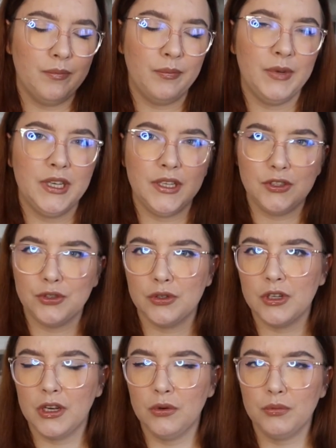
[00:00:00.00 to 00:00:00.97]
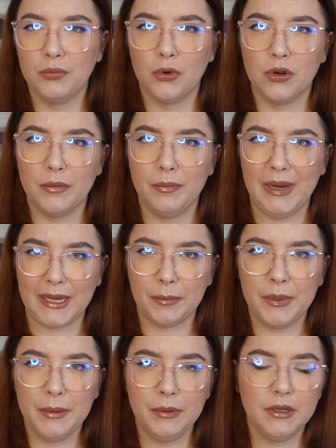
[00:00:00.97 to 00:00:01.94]
we need to include more
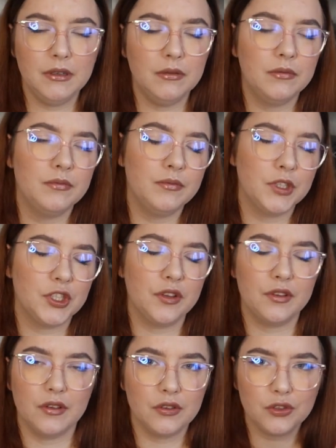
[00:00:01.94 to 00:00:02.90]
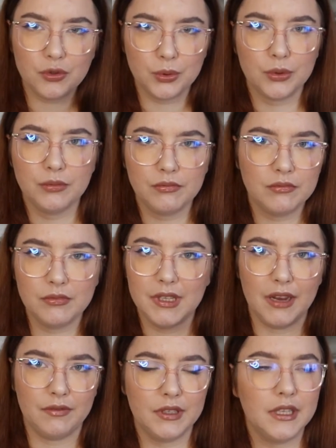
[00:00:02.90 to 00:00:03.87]
black people, which is true,
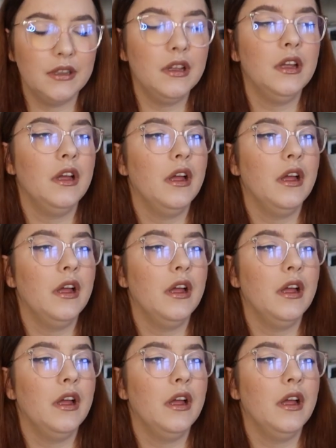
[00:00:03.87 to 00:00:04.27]
definitely.